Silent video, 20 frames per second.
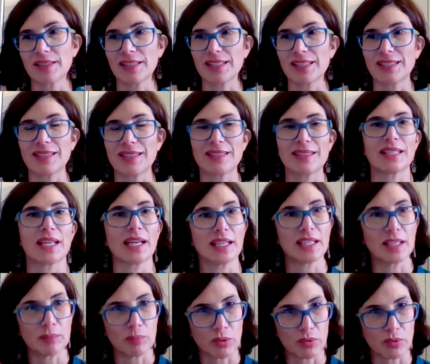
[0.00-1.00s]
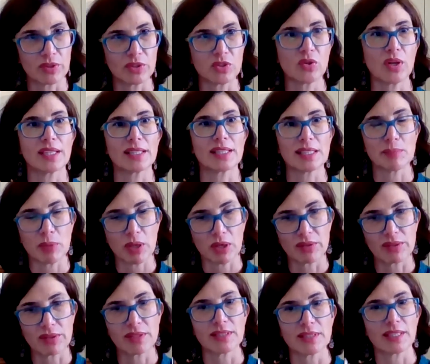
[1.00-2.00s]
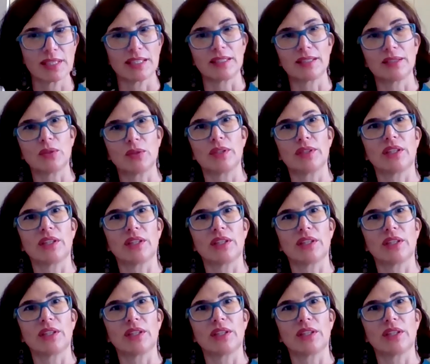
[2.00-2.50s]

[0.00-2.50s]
the sustainable, the transparency,